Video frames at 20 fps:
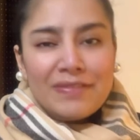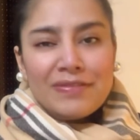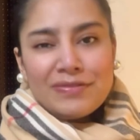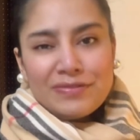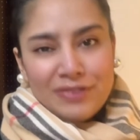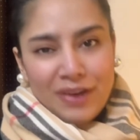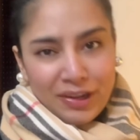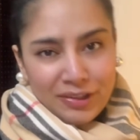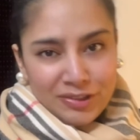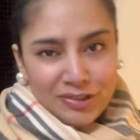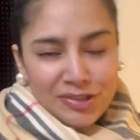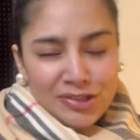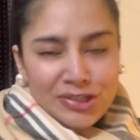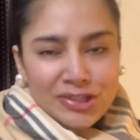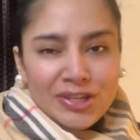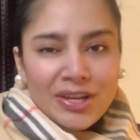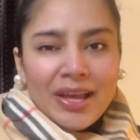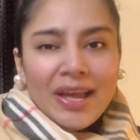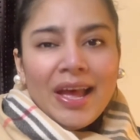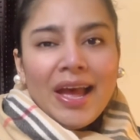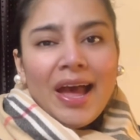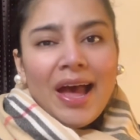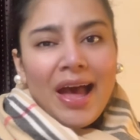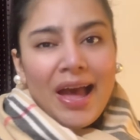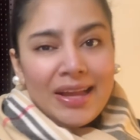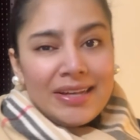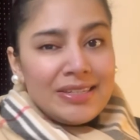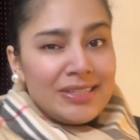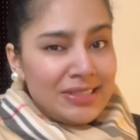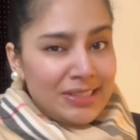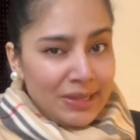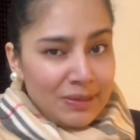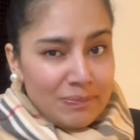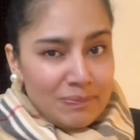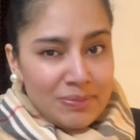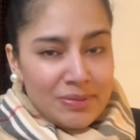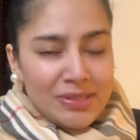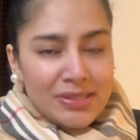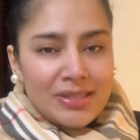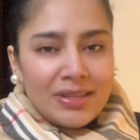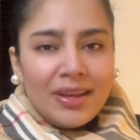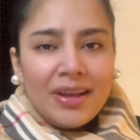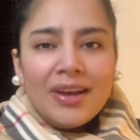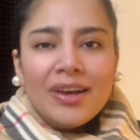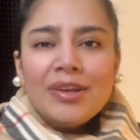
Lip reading: French and tips,